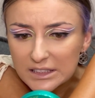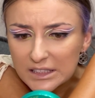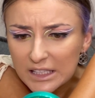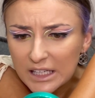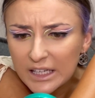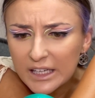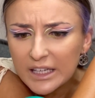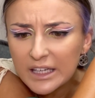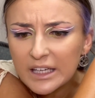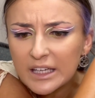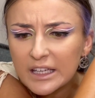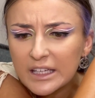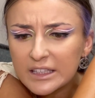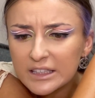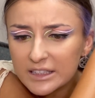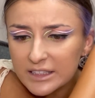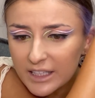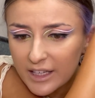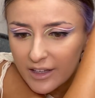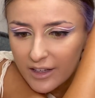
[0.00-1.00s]

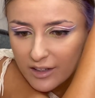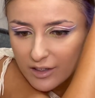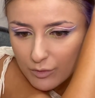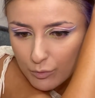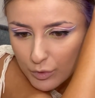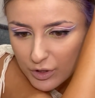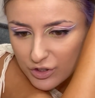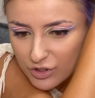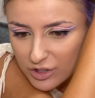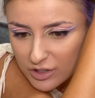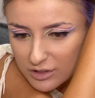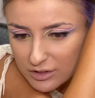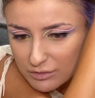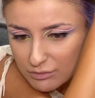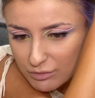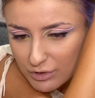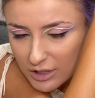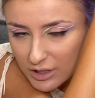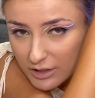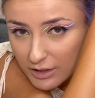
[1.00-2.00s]
skin, which is
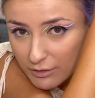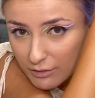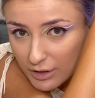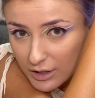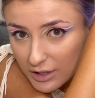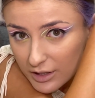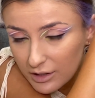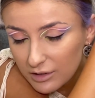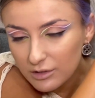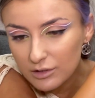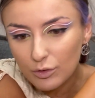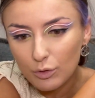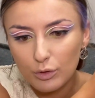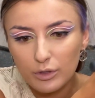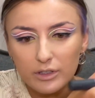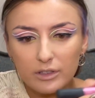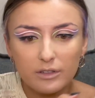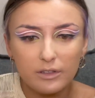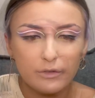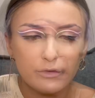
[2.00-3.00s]
really
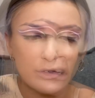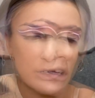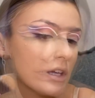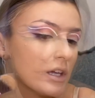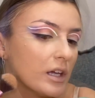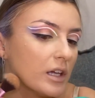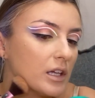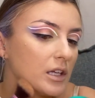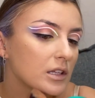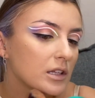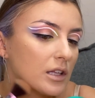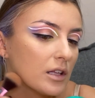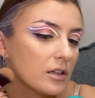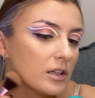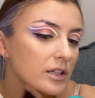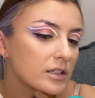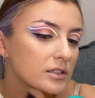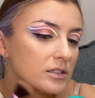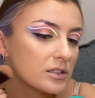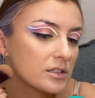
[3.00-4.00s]
totally different. Okay, now
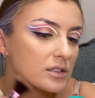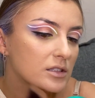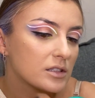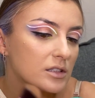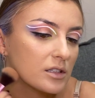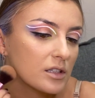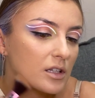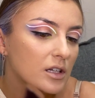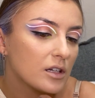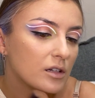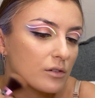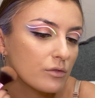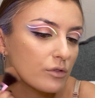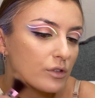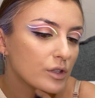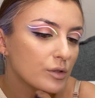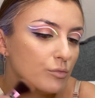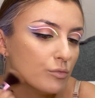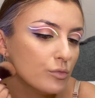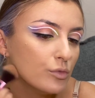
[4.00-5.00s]
let's
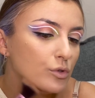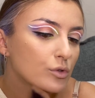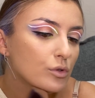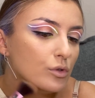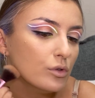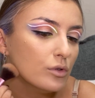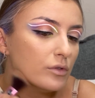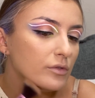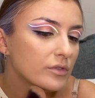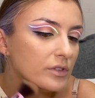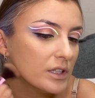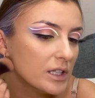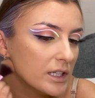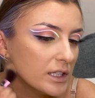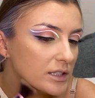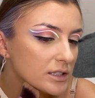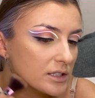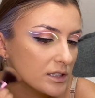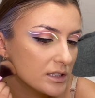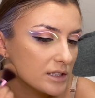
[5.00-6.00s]
remove
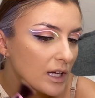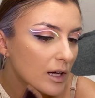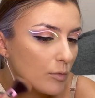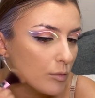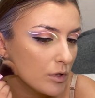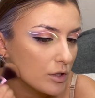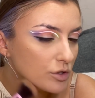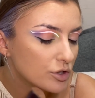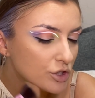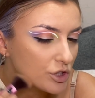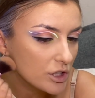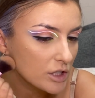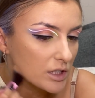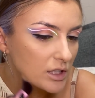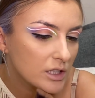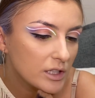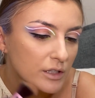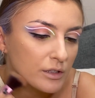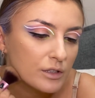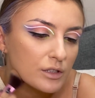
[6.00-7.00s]
this double
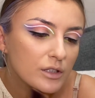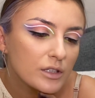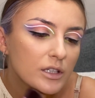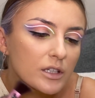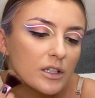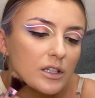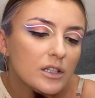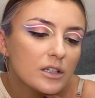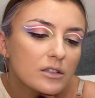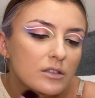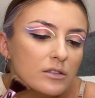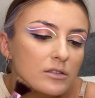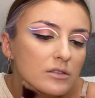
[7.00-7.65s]
chin area.